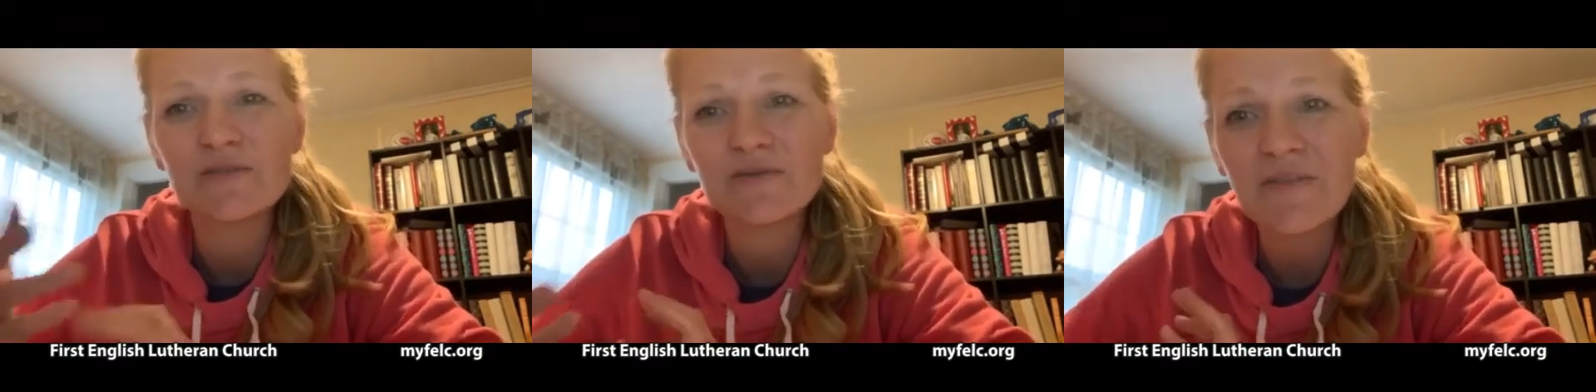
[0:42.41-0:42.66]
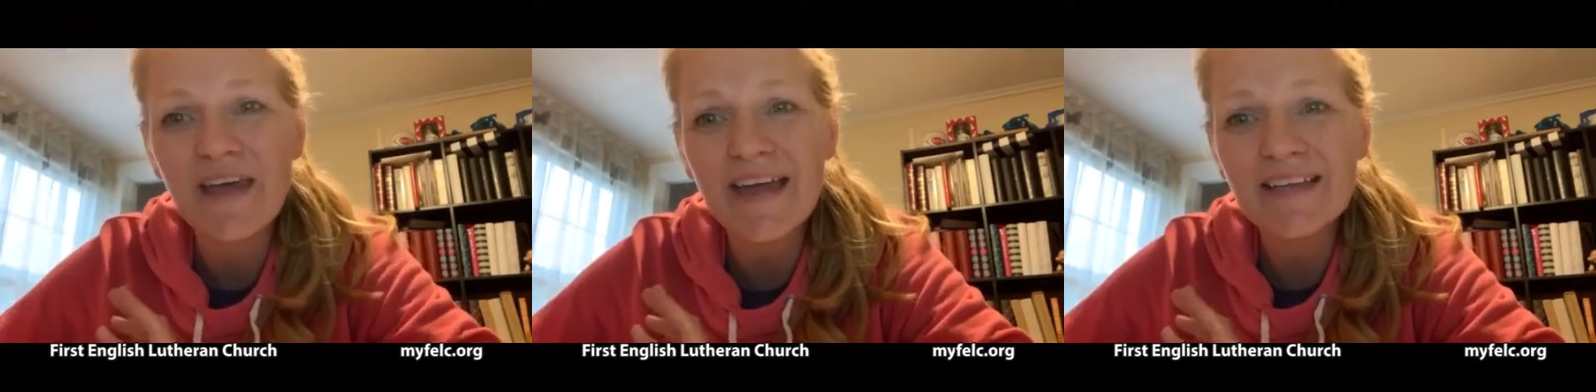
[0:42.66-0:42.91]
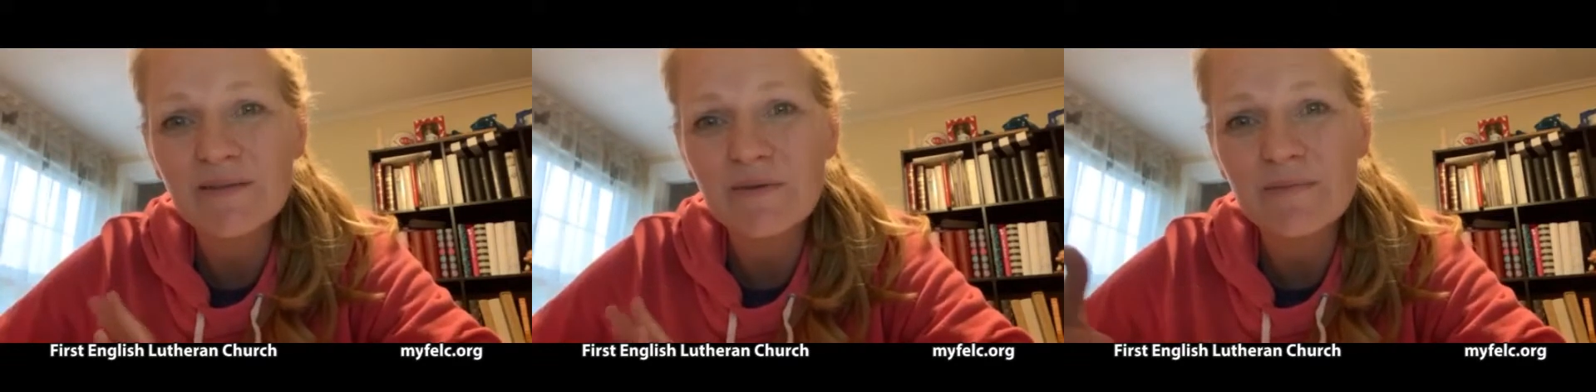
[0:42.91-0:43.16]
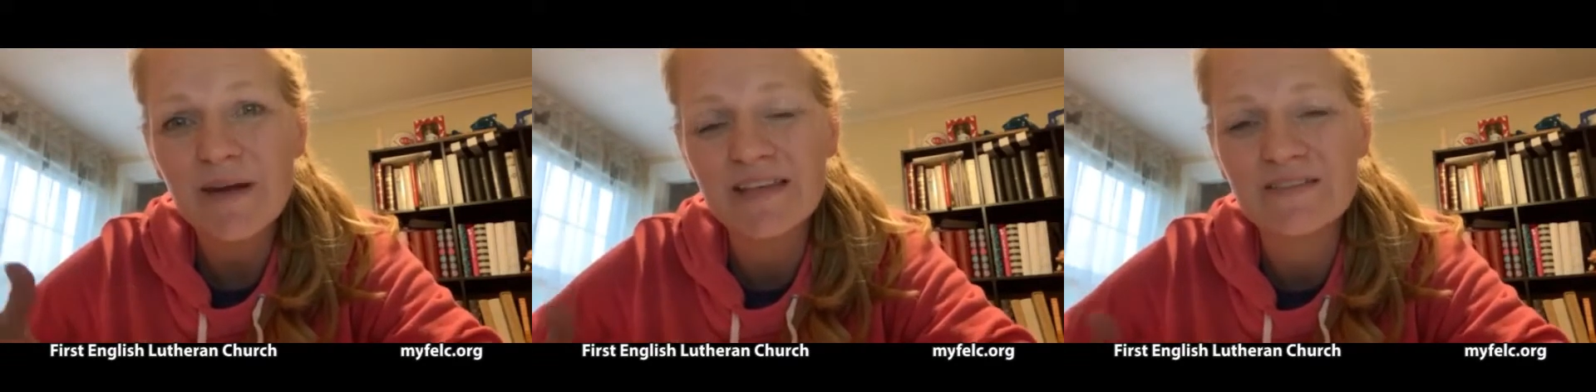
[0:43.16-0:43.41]
do that to
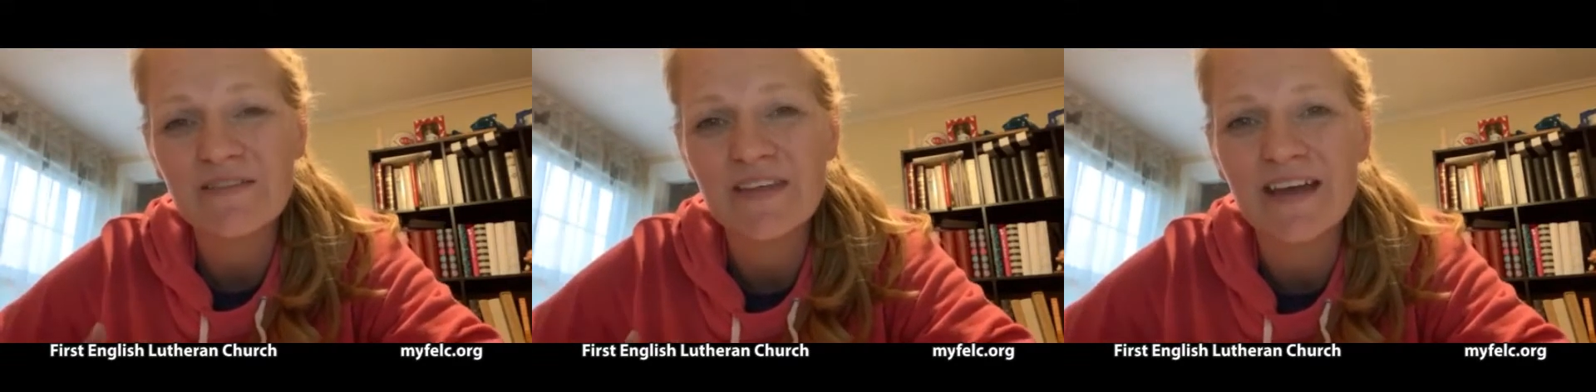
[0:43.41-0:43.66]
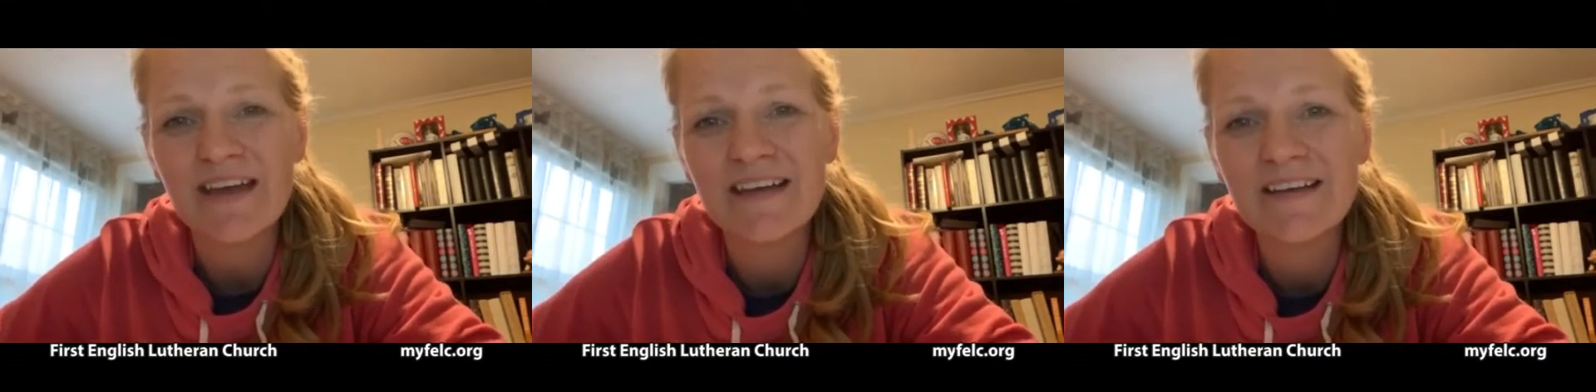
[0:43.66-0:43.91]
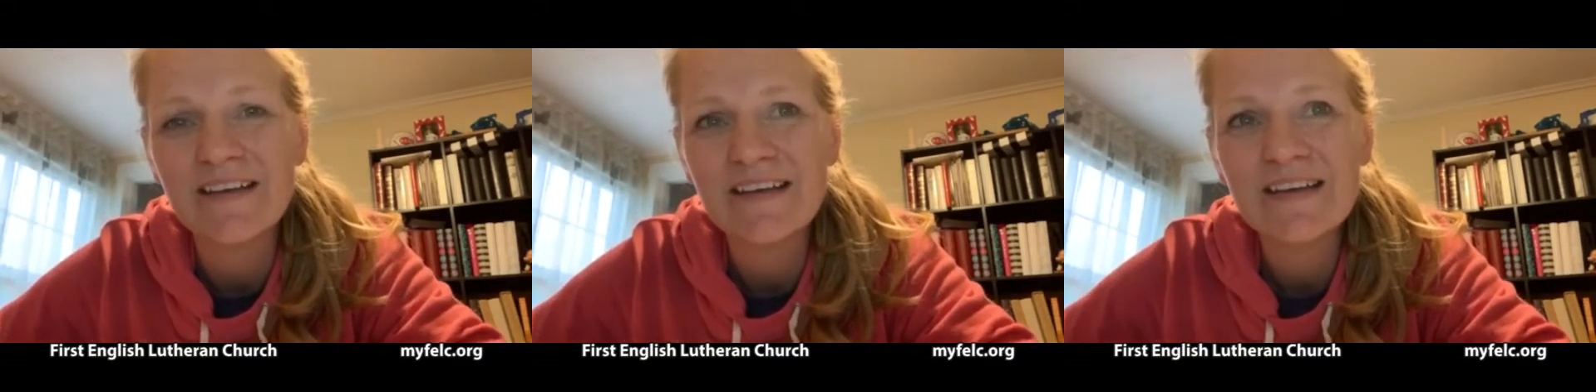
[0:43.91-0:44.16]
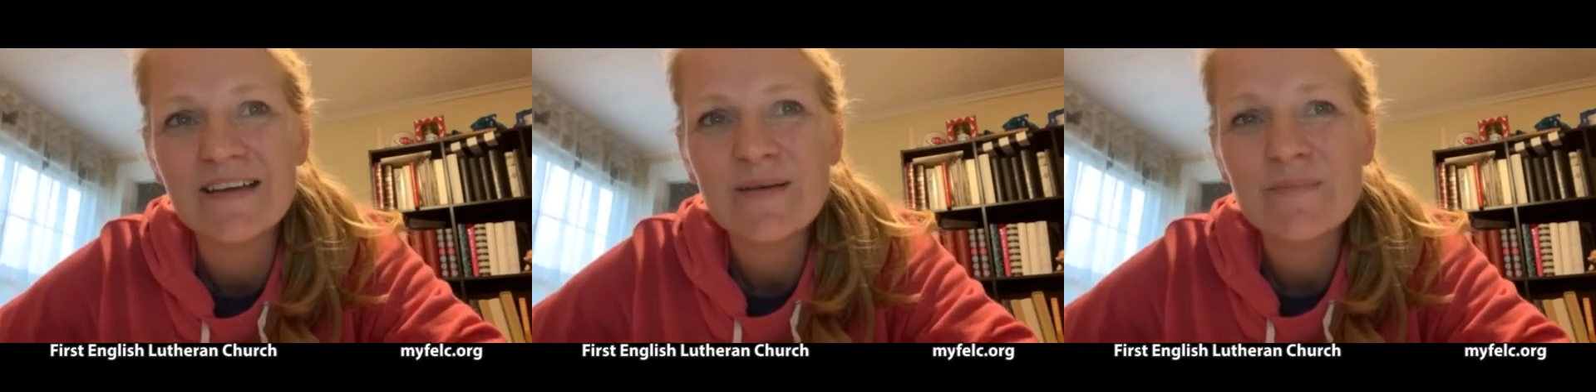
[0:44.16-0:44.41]
remind you of that.
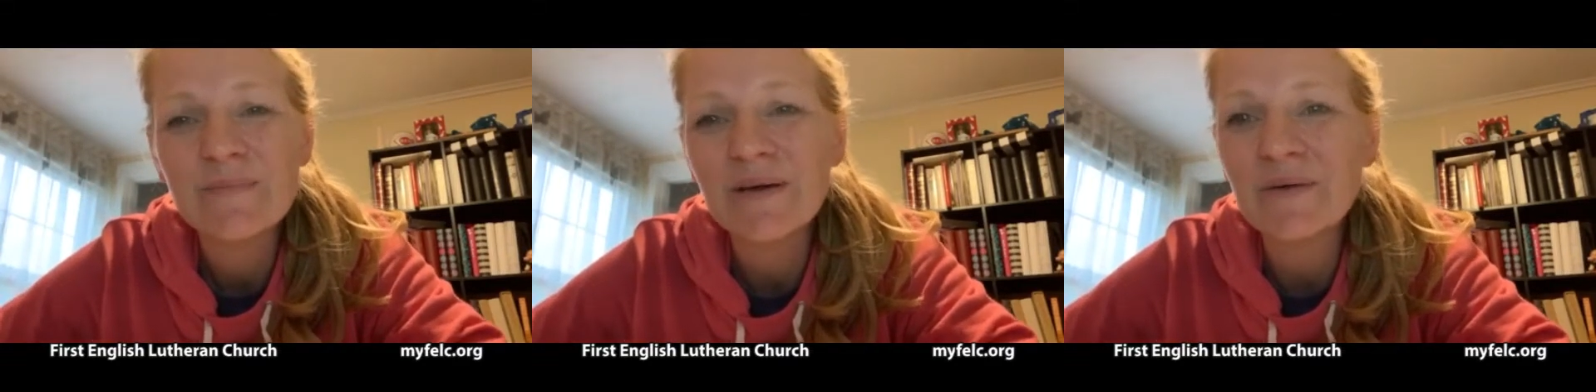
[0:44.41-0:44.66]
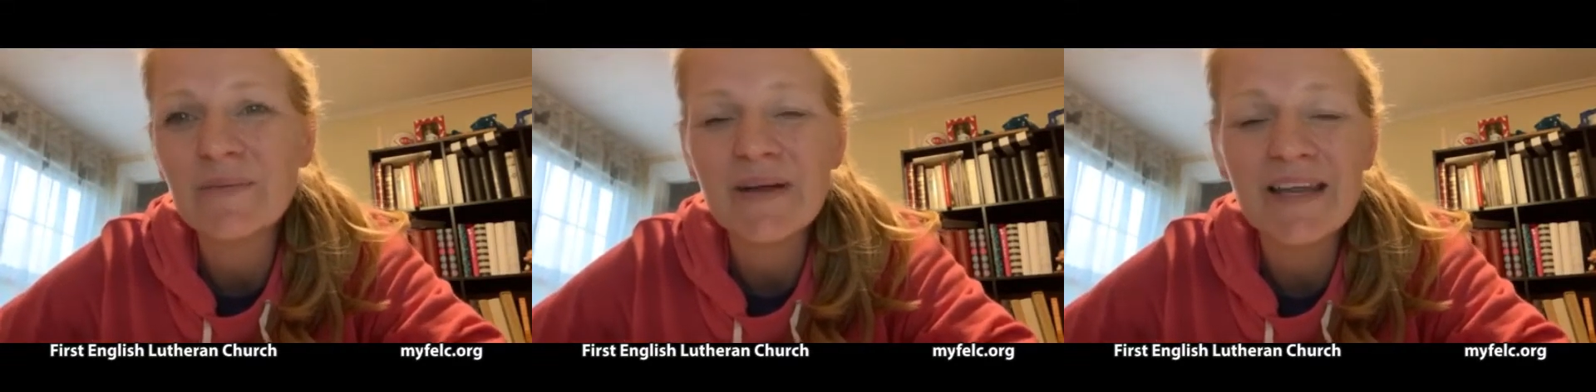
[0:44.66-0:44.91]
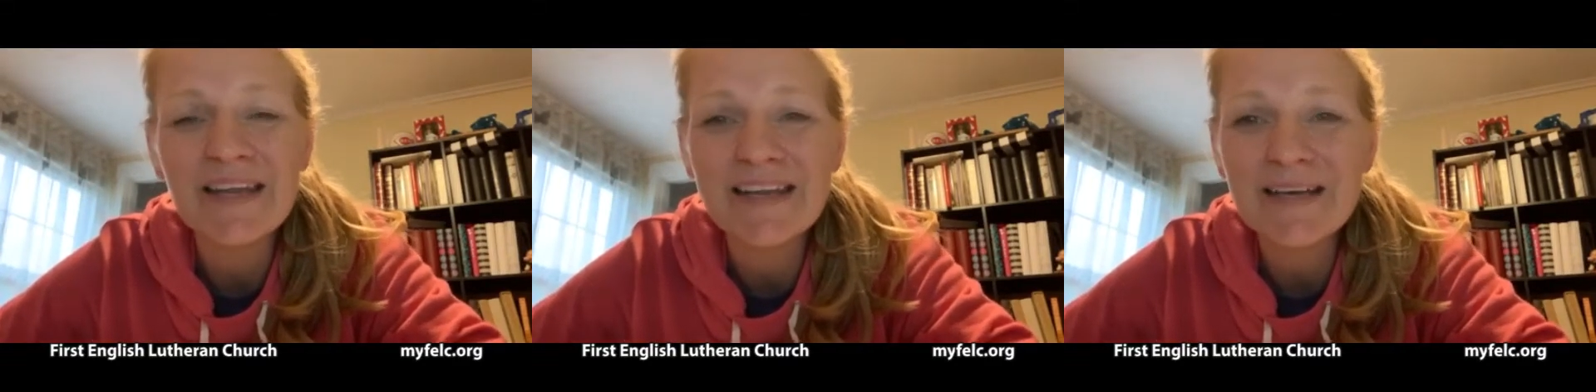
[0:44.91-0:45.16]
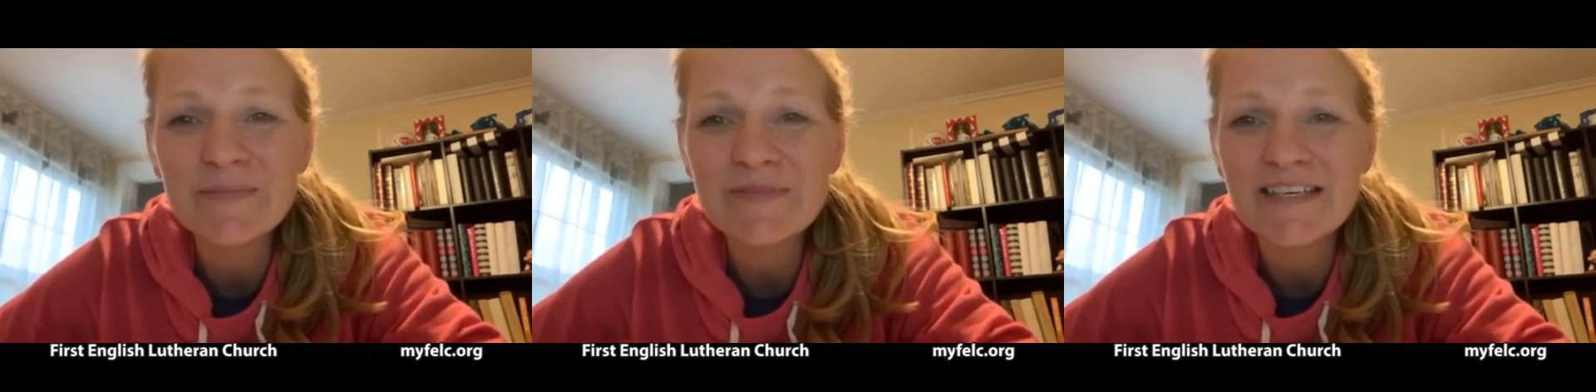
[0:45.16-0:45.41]
But when it
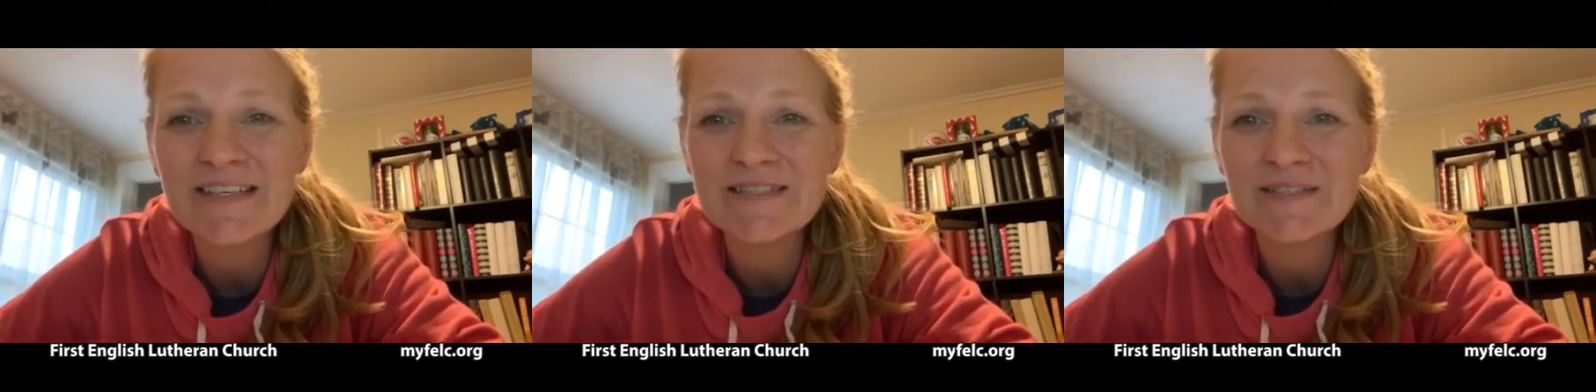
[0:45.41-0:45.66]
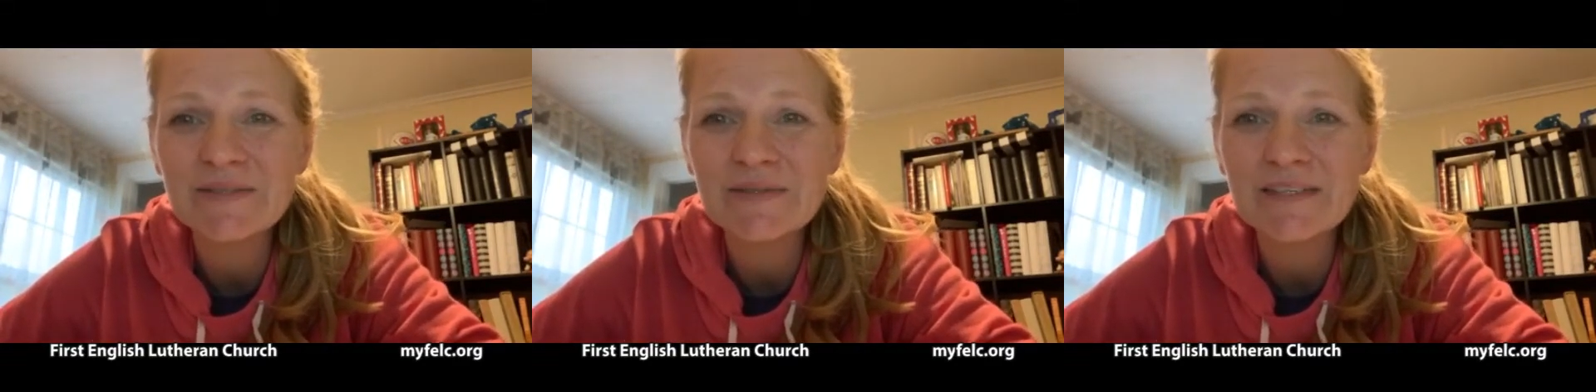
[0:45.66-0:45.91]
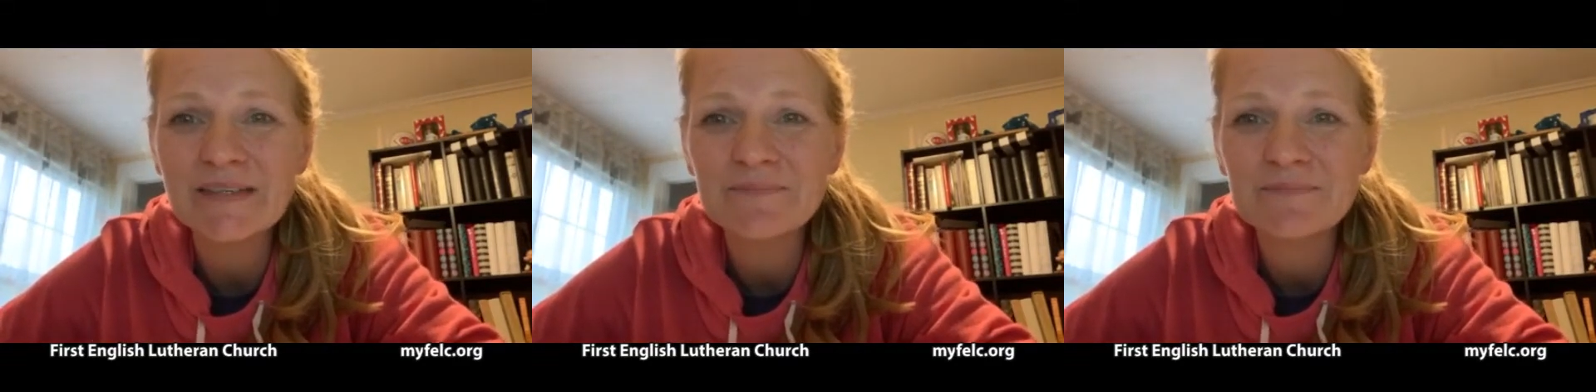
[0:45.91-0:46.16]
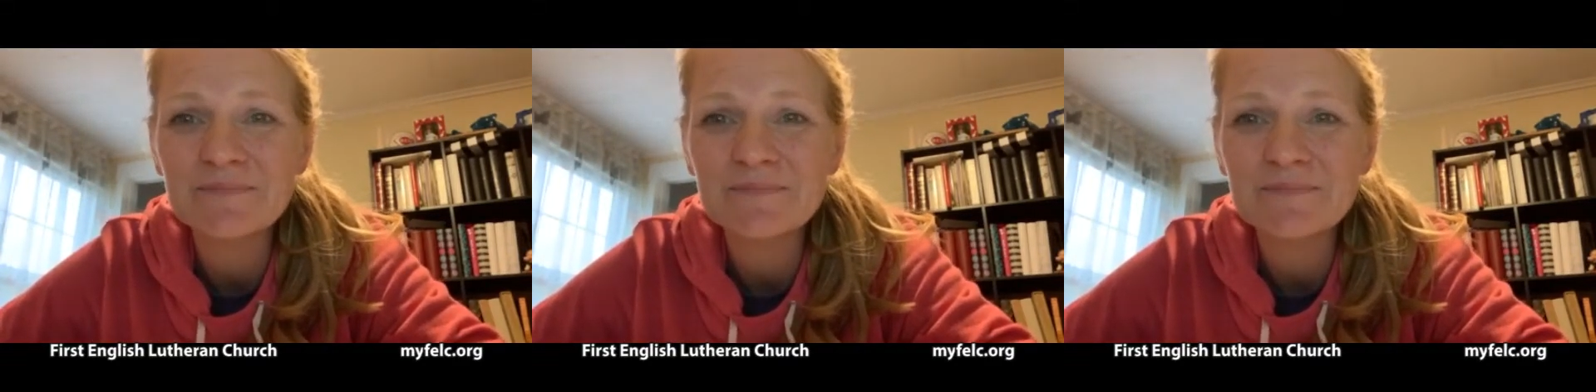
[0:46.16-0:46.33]
comes down to it,